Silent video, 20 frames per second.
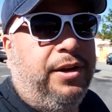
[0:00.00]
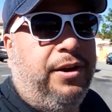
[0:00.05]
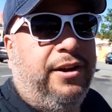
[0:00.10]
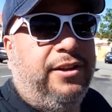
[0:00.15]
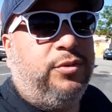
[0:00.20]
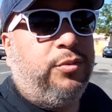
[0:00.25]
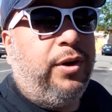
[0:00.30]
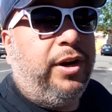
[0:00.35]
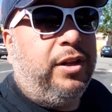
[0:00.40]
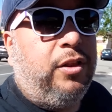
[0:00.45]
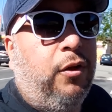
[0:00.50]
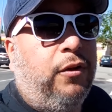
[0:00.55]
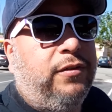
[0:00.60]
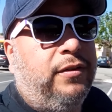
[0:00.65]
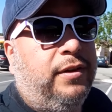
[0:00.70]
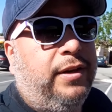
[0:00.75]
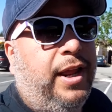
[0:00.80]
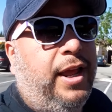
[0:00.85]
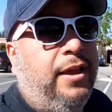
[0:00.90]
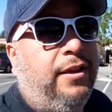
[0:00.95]
been here, and it's really
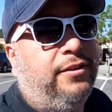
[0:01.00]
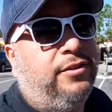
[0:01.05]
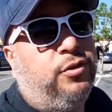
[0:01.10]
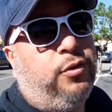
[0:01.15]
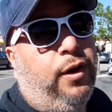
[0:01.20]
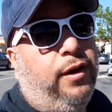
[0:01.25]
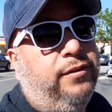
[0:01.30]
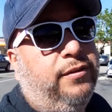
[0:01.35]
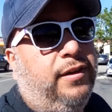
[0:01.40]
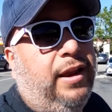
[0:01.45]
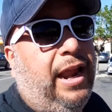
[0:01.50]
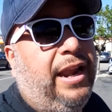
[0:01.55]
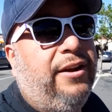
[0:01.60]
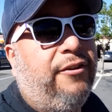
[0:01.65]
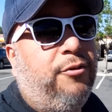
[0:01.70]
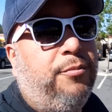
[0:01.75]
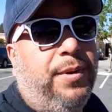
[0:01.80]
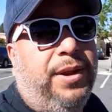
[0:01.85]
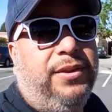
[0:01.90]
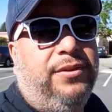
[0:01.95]
closing down. It's crazy.
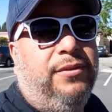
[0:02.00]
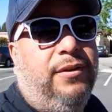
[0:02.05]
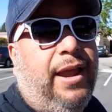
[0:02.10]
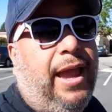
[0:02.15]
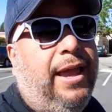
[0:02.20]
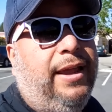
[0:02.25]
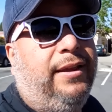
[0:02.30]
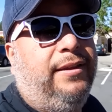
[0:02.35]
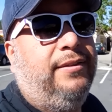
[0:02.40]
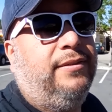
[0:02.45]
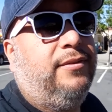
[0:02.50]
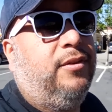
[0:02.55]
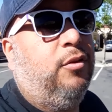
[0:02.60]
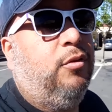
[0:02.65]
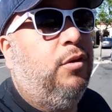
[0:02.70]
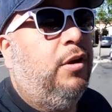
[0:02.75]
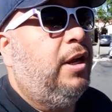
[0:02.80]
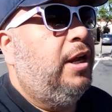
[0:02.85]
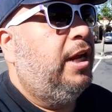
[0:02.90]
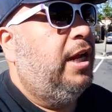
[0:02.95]
I've never been to a Haggen.
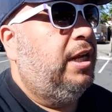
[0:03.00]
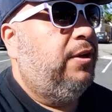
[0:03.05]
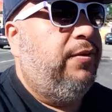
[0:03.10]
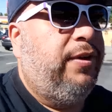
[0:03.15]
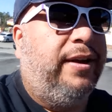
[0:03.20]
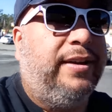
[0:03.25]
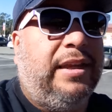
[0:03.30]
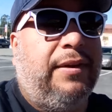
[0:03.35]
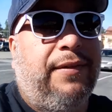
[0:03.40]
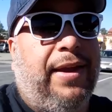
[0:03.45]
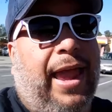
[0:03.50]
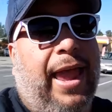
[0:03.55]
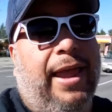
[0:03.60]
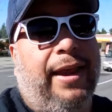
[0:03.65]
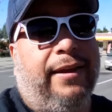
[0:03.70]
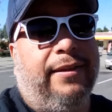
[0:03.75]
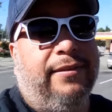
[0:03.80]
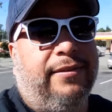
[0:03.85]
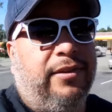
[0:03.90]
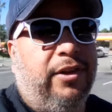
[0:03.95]
So if you guys have a
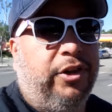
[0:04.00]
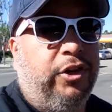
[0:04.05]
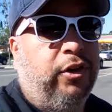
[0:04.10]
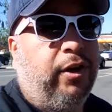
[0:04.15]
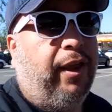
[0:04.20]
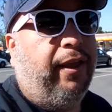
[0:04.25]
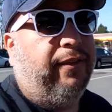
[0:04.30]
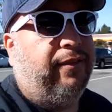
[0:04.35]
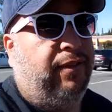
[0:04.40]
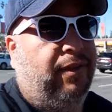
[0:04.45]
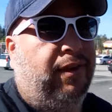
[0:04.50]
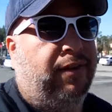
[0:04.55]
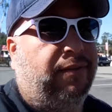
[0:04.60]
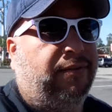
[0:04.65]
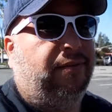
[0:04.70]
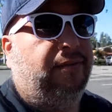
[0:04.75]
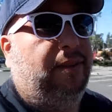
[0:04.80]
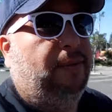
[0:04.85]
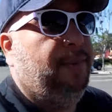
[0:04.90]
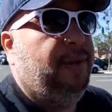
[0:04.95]
Haggen near you guys,
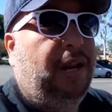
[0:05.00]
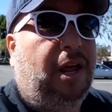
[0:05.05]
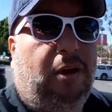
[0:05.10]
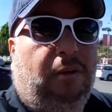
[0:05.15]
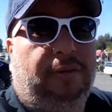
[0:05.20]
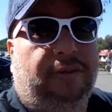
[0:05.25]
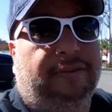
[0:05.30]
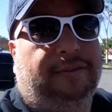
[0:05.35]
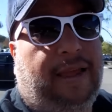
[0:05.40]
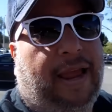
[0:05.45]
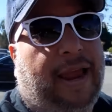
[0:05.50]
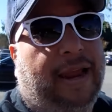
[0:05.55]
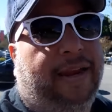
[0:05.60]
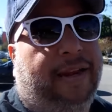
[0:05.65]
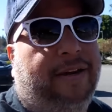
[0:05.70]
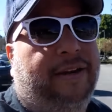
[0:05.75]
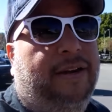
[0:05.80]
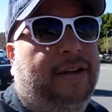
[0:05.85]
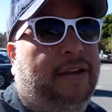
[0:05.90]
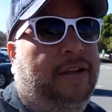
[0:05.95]
let me know, because
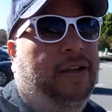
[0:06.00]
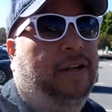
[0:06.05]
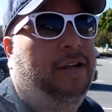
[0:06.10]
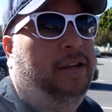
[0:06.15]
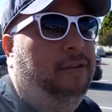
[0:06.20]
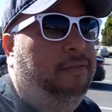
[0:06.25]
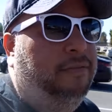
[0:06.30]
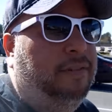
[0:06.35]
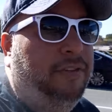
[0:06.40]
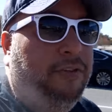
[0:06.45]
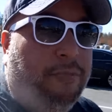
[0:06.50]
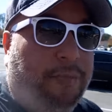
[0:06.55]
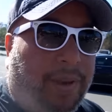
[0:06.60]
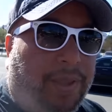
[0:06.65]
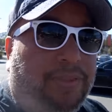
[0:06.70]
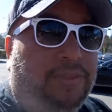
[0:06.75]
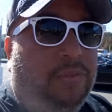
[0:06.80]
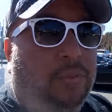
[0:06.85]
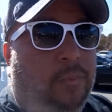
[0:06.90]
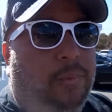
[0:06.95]
I've never
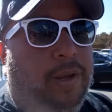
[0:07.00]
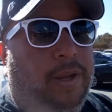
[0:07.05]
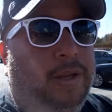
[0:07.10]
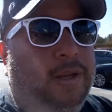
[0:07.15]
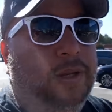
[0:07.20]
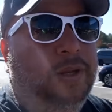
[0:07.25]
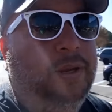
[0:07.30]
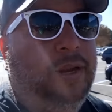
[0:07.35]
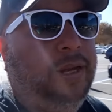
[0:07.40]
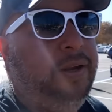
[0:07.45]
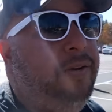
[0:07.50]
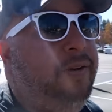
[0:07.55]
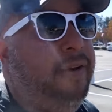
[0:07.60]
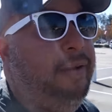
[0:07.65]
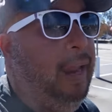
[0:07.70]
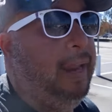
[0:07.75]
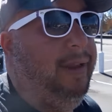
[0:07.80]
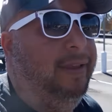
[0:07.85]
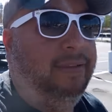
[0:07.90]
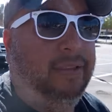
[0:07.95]
been to one.
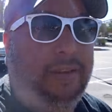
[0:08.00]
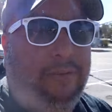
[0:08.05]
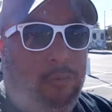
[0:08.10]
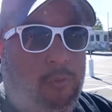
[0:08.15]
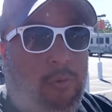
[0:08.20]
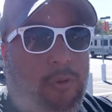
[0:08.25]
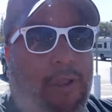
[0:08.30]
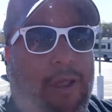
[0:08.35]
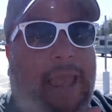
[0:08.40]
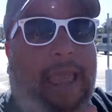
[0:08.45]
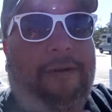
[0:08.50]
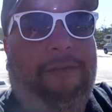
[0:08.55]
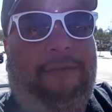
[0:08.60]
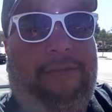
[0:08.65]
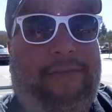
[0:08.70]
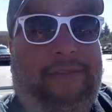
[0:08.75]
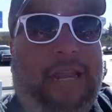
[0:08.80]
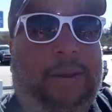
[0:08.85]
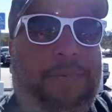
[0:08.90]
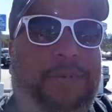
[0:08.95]
I guess I never will
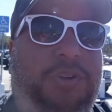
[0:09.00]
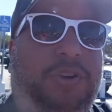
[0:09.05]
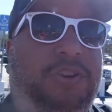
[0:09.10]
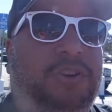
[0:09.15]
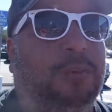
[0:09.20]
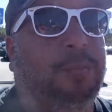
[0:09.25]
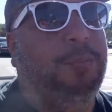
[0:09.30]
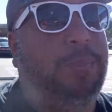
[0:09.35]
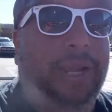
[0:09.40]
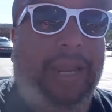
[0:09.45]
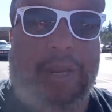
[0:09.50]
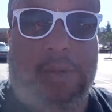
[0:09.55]
have the opportunity to